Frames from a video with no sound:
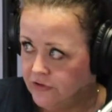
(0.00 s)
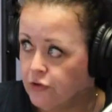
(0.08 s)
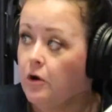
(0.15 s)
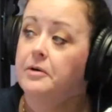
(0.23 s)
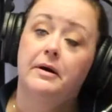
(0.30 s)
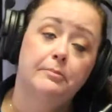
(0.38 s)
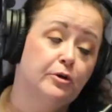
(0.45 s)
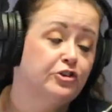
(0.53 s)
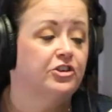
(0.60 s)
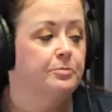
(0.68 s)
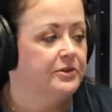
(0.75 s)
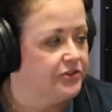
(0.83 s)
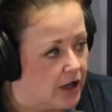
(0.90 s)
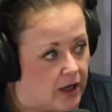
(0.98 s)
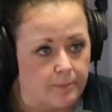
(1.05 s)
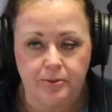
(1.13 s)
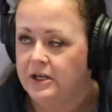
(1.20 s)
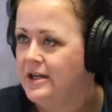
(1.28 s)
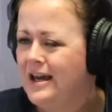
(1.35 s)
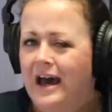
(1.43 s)
So our membership is up.
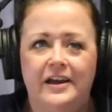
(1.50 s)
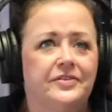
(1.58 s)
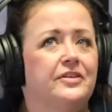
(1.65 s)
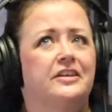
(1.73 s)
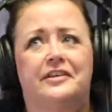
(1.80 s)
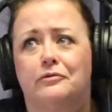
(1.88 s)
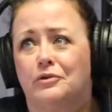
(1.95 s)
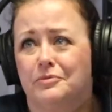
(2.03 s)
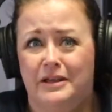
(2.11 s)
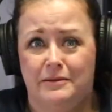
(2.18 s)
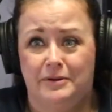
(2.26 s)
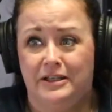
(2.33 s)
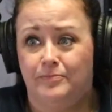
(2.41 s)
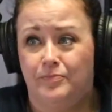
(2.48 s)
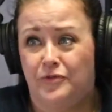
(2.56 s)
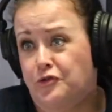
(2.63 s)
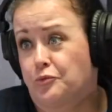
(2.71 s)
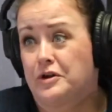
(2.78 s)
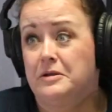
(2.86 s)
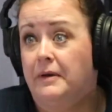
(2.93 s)
I think there were maybe
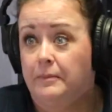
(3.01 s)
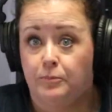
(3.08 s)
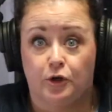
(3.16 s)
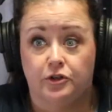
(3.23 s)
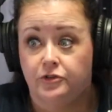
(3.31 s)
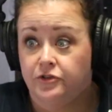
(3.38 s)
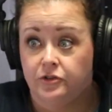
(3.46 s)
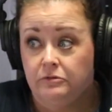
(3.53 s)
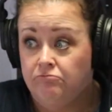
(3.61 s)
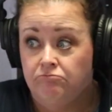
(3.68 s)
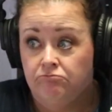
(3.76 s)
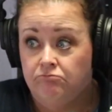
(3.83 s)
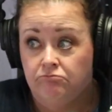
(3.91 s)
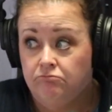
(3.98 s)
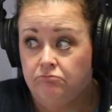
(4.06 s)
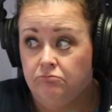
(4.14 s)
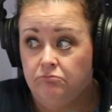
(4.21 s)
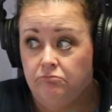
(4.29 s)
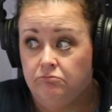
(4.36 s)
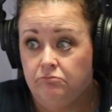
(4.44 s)
3 members
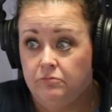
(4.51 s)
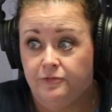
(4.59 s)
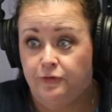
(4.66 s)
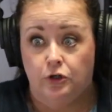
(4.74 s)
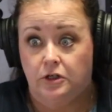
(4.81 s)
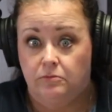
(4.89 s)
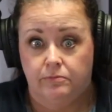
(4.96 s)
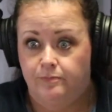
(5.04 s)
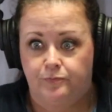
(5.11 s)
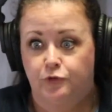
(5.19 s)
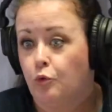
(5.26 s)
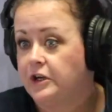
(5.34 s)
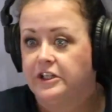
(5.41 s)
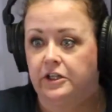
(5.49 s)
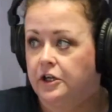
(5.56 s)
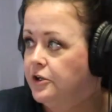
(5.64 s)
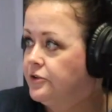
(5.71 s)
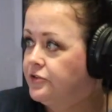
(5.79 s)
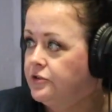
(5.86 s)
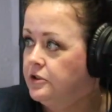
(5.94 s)
for 20
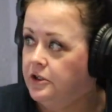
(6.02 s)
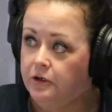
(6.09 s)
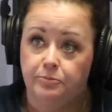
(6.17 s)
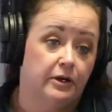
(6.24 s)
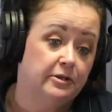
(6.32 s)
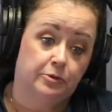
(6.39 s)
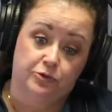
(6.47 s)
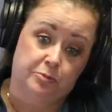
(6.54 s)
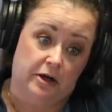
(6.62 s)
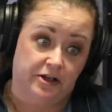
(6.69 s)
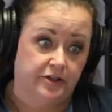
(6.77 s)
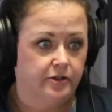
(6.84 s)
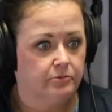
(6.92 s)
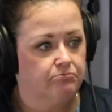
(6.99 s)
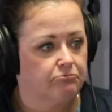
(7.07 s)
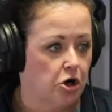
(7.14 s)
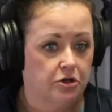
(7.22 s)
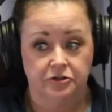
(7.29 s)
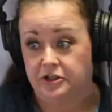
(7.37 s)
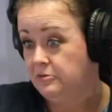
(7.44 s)
years, and it was probably the
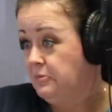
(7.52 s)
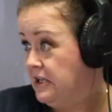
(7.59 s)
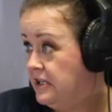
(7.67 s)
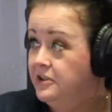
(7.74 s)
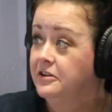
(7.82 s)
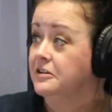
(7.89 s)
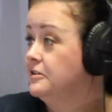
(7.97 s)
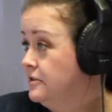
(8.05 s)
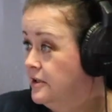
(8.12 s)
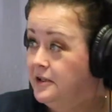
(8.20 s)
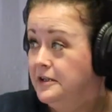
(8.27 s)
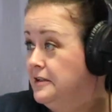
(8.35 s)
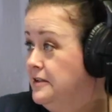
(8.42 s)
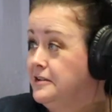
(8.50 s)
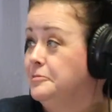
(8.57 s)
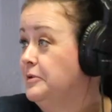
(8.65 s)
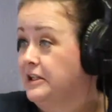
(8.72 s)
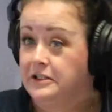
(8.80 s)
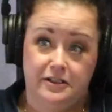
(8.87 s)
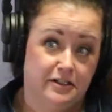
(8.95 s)
Carl King Band and the
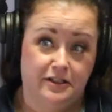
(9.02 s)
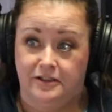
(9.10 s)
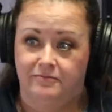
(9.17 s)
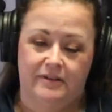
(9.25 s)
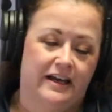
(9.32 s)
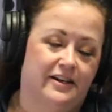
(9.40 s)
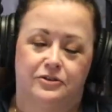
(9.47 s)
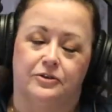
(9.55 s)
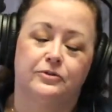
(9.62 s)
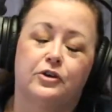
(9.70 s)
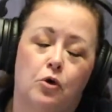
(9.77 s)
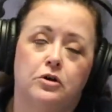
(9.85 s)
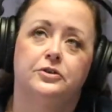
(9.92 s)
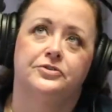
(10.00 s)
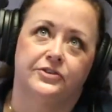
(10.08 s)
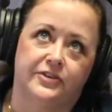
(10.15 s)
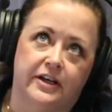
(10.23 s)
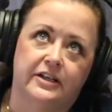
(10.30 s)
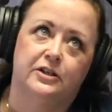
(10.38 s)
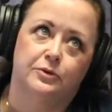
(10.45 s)
Blandon, and I don't know, the Choral
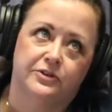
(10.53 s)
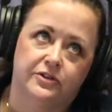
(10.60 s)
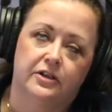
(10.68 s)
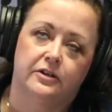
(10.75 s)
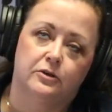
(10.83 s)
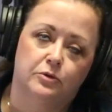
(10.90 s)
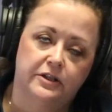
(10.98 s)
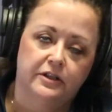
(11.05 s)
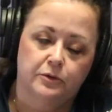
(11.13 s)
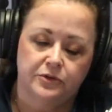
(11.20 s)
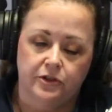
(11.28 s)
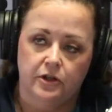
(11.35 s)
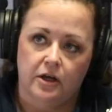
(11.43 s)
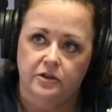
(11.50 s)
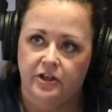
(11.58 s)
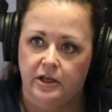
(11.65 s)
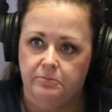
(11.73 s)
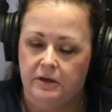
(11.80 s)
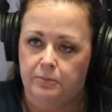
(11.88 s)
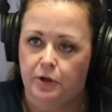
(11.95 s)
Society was another one that was a
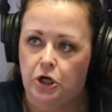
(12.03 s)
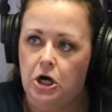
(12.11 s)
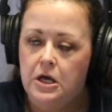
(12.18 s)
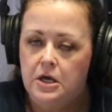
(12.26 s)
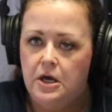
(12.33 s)
longtime member.